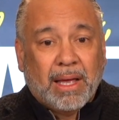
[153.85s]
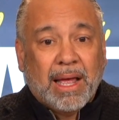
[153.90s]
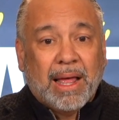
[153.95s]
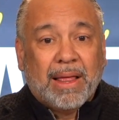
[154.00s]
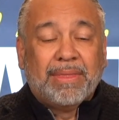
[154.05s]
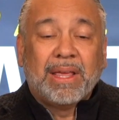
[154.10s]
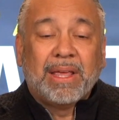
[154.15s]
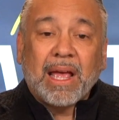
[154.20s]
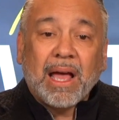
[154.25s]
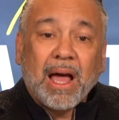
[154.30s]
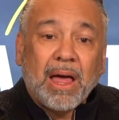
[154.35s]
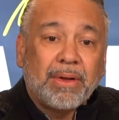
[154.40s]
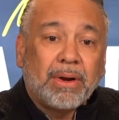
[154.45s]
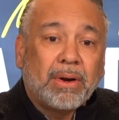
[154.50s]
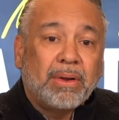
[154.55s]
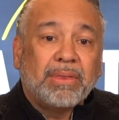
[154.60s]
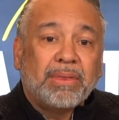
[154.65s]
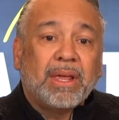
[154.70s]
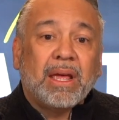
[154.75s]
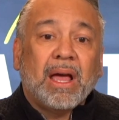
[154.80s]
The
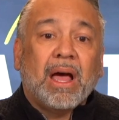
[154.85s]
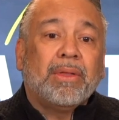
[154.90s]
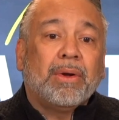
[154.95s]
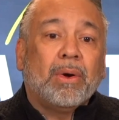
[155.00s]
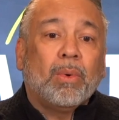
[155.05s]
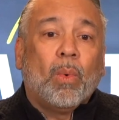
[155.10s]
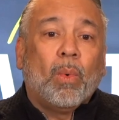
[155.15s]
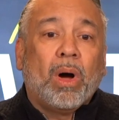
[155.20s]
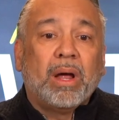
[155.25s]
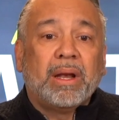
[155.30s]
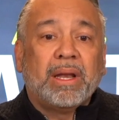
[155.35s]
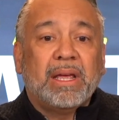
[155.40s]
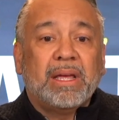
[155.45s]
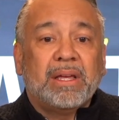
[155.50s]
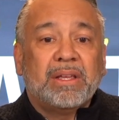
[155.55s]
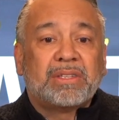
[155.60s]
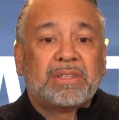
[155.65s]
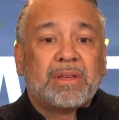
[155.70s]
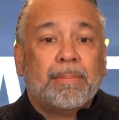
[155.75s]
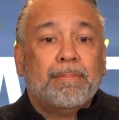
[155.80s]
other one
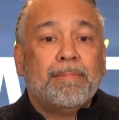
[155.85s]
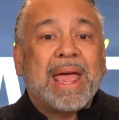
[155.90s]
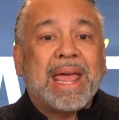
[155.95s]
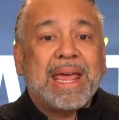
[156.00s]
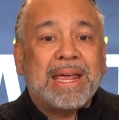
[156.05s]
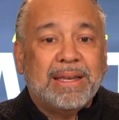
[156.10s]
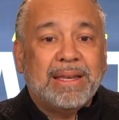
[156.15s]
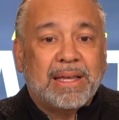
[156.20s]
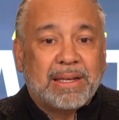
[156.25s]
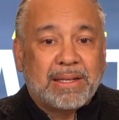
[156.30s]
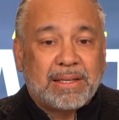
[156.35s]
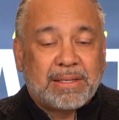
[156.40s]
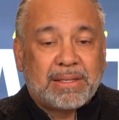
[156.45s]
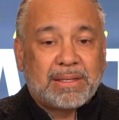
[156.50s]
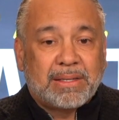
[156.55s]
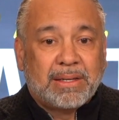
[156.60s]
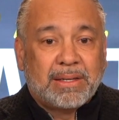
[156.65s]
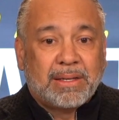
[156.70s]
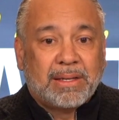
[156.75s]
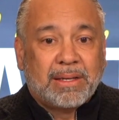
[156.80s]
is maintenance.
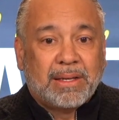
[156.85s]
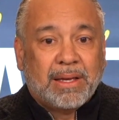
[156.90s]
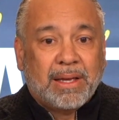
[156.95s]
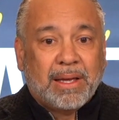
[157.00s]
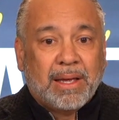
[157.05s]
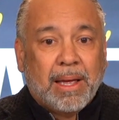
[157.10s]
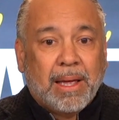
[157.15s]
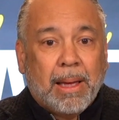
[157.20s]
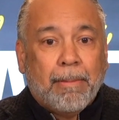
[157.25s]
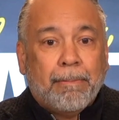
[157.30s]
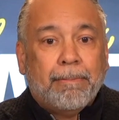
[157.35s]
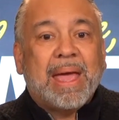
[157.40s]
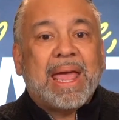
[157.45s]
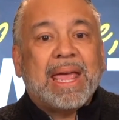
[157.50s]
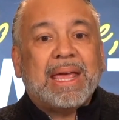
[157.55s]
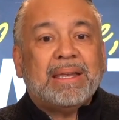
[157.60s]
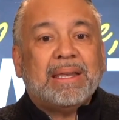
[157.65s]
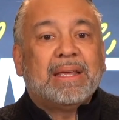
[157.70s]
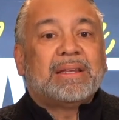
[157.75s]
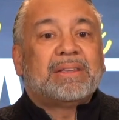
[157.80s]

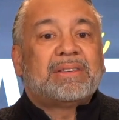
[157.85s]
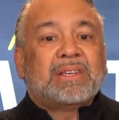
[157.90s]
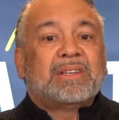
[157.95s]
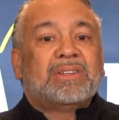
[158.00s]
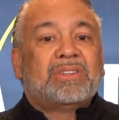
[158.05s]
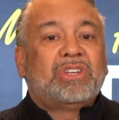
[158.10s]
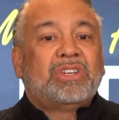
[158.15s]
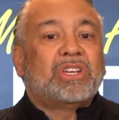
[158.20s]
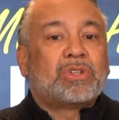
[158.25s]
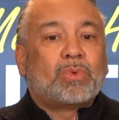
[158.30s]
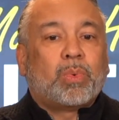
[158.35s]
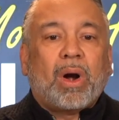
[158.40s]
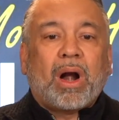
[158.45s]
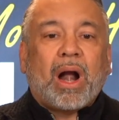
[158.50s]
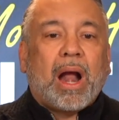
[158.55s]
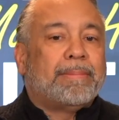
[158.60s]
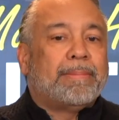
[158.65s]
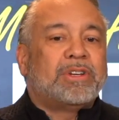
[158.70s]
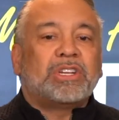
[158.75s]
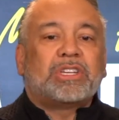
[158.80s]
Maintenance is just where
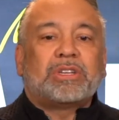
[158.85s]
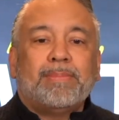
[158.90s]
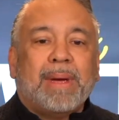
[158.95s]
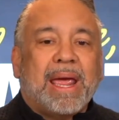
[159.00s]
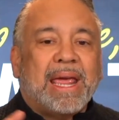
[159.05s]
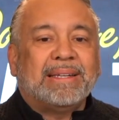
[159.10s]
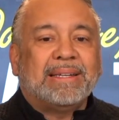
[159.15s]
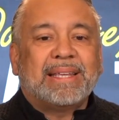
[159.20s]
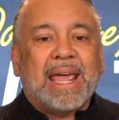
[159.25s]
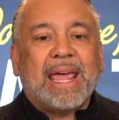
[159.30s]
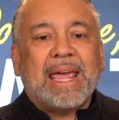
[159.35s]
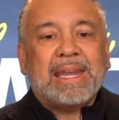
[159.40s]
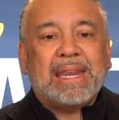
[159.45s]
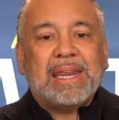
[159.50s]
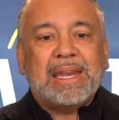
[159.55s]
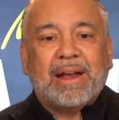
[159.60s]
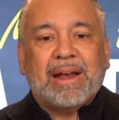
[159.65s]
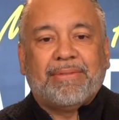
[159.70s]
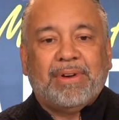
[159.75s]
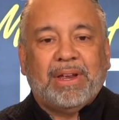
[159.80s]
I'm just maintaining
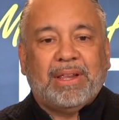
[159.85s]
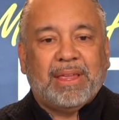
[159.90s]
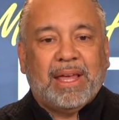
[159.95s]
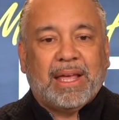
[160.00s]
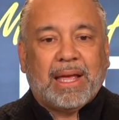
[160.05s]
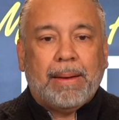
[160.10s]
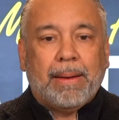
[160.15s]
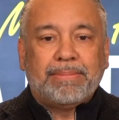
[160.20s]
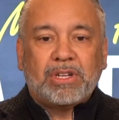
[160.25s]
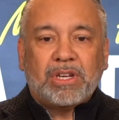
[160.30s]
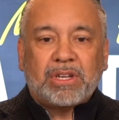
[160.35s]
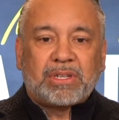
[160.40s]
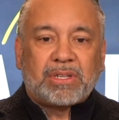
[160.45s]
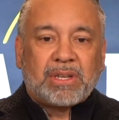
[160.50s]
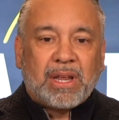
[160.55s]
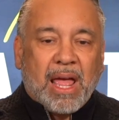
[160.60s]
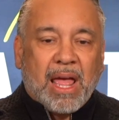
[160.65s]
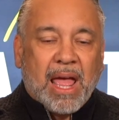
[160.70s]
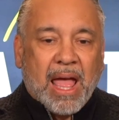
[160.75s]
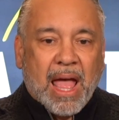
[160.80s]
everything. I'm just
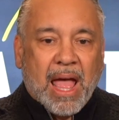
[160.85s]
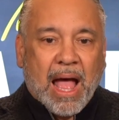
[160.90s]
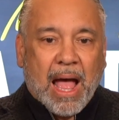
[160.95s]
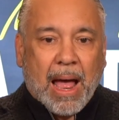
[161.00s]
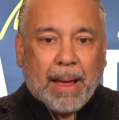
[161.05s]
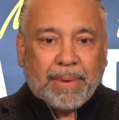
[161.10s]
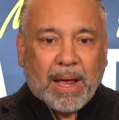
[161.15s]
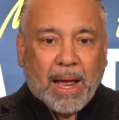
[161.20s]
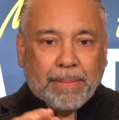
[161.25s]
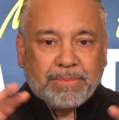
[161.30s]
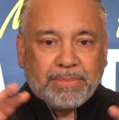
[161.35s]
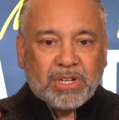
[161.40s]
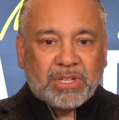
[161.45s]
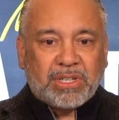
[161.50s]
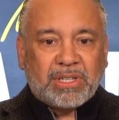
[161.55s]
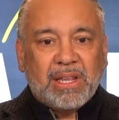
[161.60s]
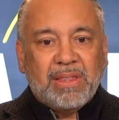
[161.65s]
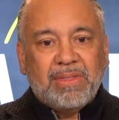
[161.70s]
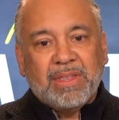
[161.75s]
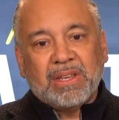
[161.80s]

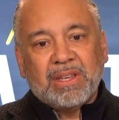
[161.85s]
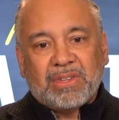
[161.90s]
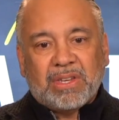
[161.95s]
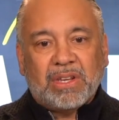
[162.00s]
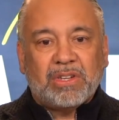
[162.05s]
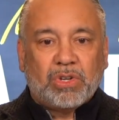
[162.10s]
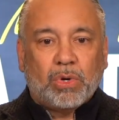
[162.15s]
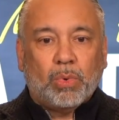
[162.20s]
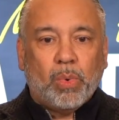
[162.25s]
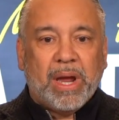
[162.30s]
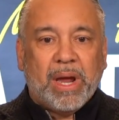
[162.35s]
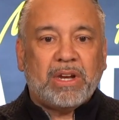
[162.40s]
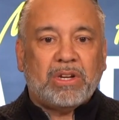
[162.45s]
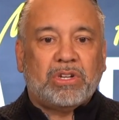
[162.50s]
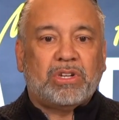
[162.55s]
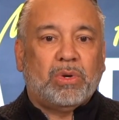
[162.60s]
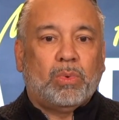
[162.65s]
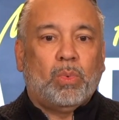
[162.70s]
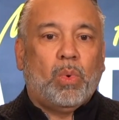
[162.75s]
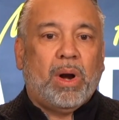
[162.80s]
in this
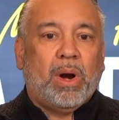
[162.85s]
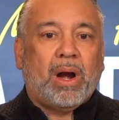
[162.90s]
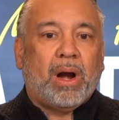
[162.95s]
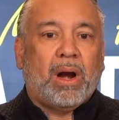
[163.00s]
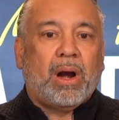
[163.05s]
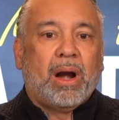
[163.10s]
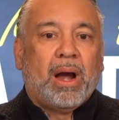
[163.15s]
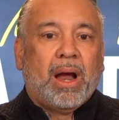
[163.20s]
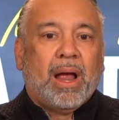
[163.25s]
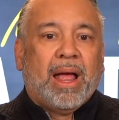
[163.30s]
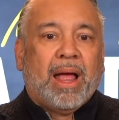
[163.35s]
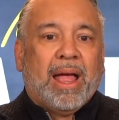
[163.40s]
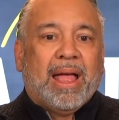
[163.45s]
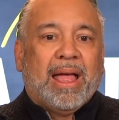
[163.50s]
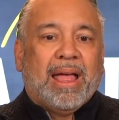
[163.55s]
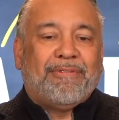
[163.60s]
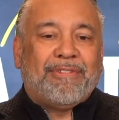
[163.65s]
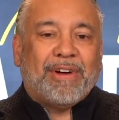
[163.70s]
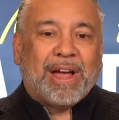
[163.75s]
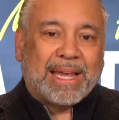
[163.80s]
situation where
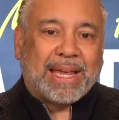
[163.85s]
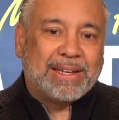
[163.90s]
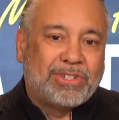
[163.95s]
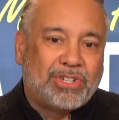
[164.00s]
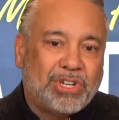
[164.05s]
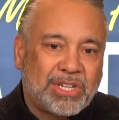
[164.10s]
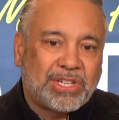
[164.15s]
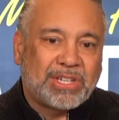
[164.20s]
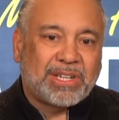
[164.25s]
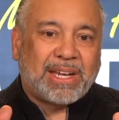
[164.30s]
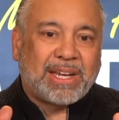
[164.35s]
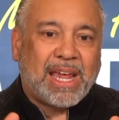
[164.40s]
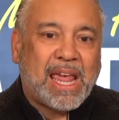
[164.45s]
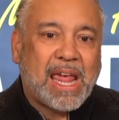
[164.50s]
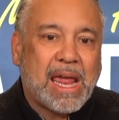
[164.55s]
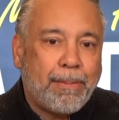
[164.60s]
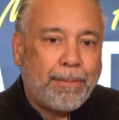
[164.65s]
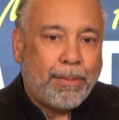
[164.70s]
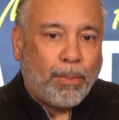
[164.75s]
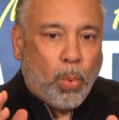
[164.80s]
if I could just
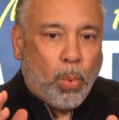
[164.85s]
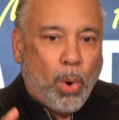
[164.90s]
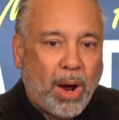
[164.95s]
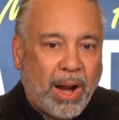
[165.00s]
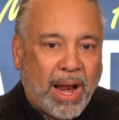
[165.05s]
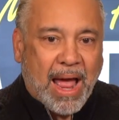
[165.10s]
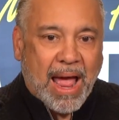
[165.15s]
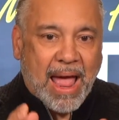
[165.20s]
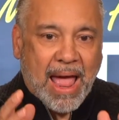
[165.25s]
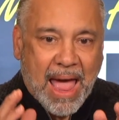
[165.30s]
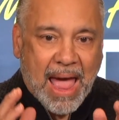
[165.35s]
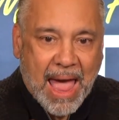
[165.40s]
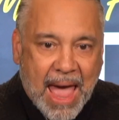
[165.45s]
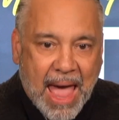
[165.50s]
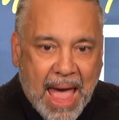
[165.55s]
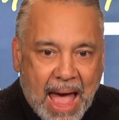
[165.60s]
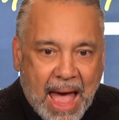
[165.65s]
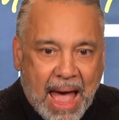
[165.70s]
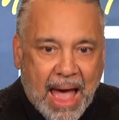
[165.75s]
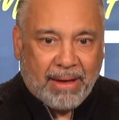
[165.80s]
keep what I
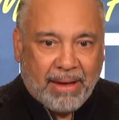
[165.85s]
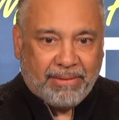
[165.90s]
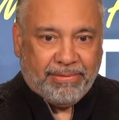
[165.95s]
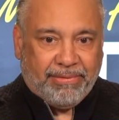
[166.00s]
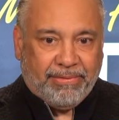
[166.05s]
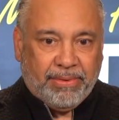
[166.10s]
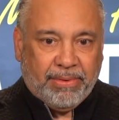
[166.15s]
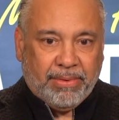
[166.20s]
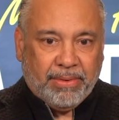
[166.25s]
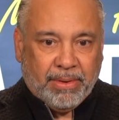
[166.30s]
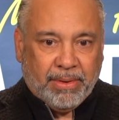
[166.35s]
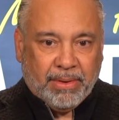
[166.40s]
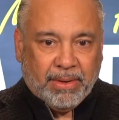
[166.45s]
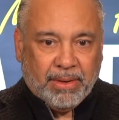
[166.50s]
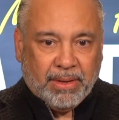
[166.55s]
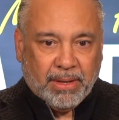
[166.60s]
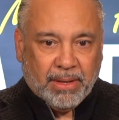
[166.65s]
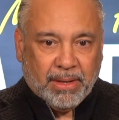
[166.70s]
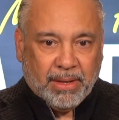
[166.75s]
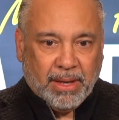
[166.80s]
have
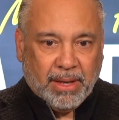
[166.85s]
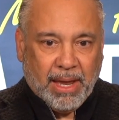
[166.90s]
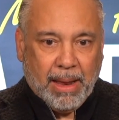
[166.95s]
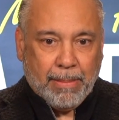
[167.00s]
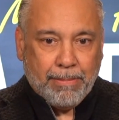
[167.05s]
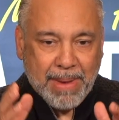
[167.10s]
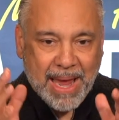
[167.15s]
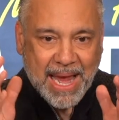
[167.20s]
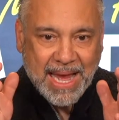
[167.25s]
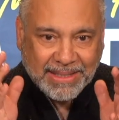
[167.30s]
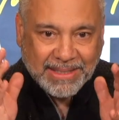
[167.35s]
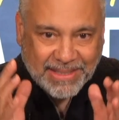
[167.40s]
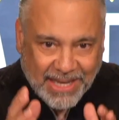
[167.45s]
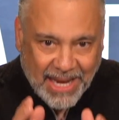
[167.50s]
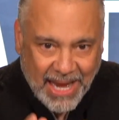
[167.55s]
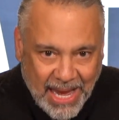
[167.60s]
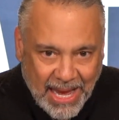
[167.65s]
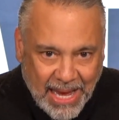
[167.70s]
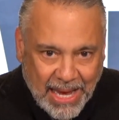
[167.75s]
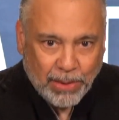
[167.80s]
and
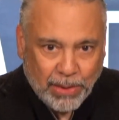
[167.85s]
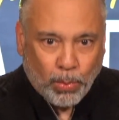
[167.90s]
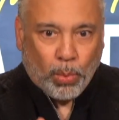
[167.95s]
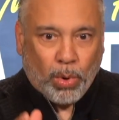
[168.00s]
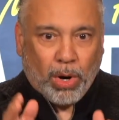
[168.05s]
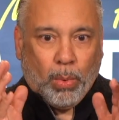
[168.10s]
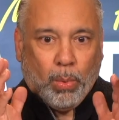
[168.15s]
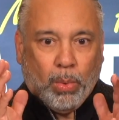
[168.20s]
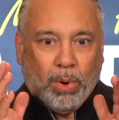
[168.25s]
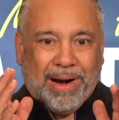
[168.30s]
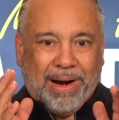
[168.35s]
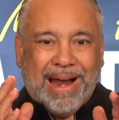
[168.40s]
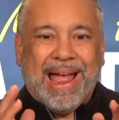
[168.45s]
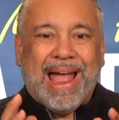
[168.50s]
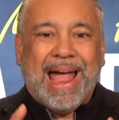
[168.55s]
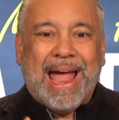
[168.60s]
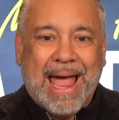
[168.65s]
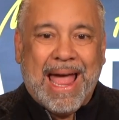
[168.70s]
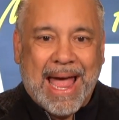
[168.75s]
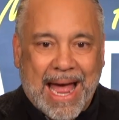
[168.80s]
maintain where we're
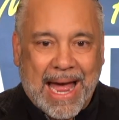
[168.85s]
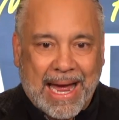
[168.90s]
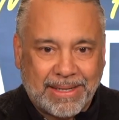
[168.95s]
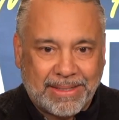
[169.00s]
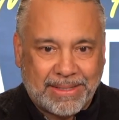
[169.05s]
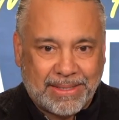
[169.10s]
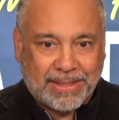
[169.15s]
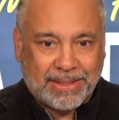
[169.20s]
at,